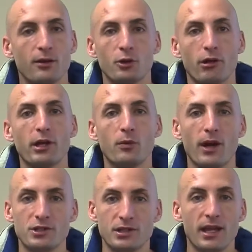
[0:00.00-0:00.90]
Great
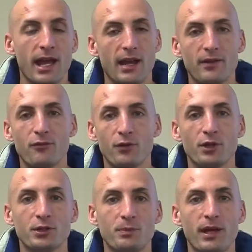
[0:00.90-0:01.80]
question. And I think, Phil,
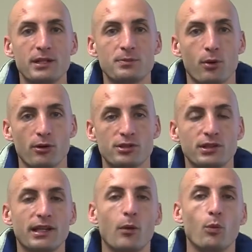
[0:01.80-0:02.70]
it depends
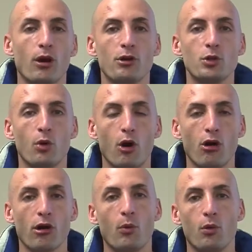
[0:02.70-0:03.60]
personally on where you
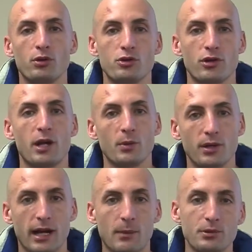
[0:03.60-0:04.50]
are and what you're trying to
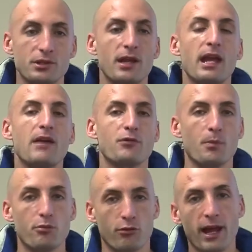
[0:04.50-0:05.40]
accomplish. If you're
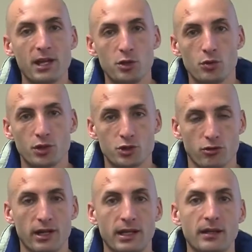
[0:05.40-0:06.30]
brand new to
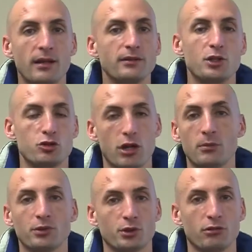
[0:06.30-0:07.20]
training, the
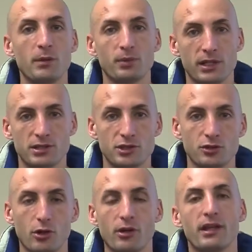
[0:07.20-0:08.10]
treadmill is a great place to
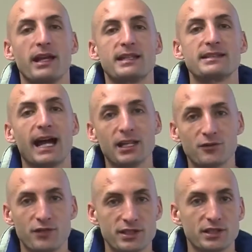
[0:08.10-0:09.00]
start. It's not as
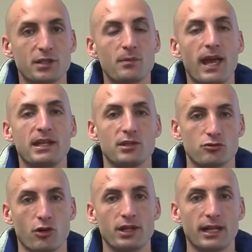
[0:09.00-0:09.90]
physically demanding as
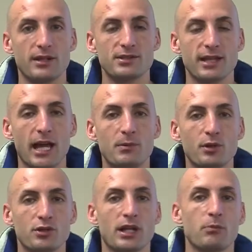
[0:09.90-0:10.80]
running outside
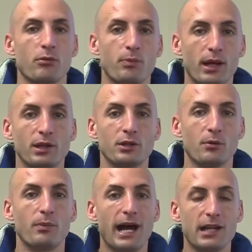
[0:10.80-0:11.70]
because you're not propelling your
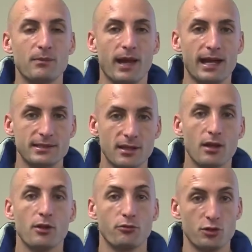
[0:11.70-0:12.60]
body mass
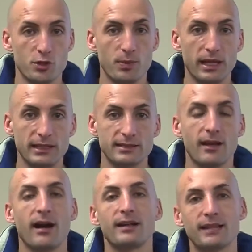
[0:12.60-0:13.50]
through space.
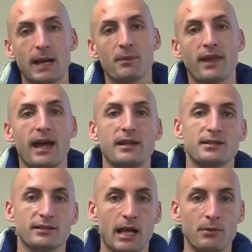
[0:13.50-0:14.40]
On top of that, it's
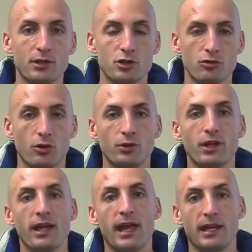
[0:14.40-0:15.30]
climate controlled
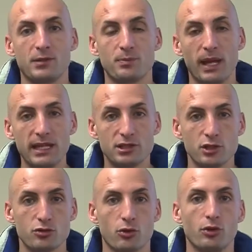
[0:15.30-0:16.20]
and it's pace
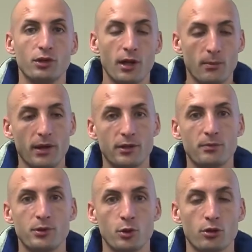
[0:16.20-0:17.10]
controlled by the
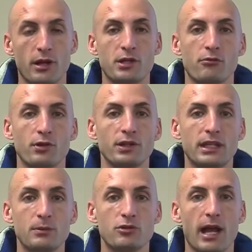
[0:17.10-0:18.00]
computer, and you can really
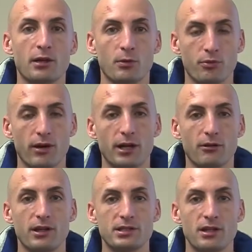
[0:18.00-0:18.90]
keep track of your
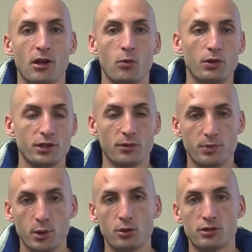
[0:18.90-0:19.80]
progress with the
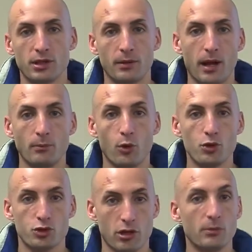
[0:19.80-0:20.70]
computers on
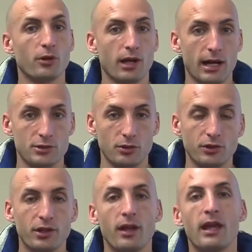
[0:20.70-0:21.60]
most treadmill
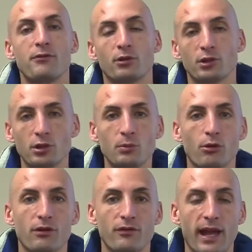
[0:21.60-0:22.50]
consoles. If you're a little
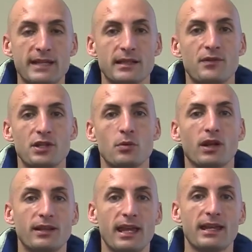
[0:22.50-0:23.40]
more advanced, I think you
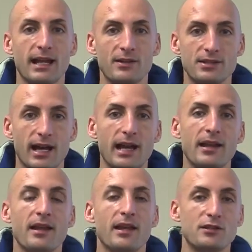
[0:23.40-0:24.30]
want to take it outside.
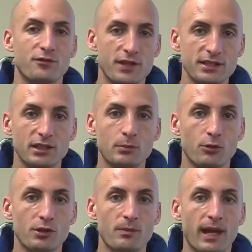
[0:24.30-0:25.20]
It's physically
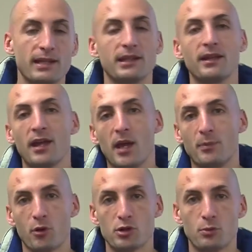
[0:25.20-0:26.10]
more demanding, it
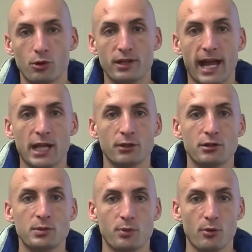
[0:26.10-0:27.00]
burns more
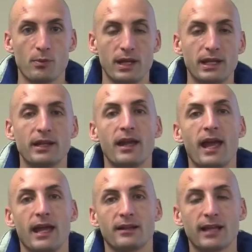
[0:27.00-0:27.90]
calories per minute,
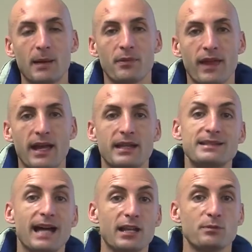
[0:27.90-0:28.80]
and on top of that,
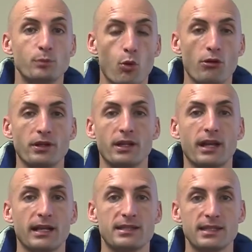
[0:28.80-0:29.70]
it's not as boring. You can
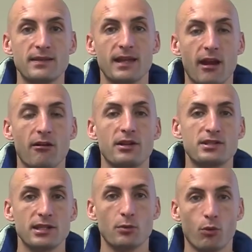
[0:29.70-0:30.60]
kind of see the area area,
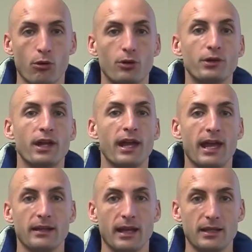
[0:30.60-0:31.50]
see the world,
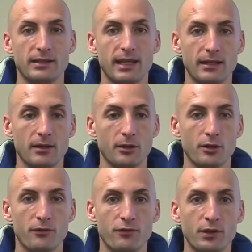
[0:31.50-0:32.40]
and get a
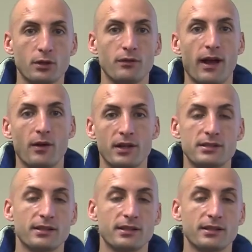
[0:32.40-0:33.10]
good feel of how it is.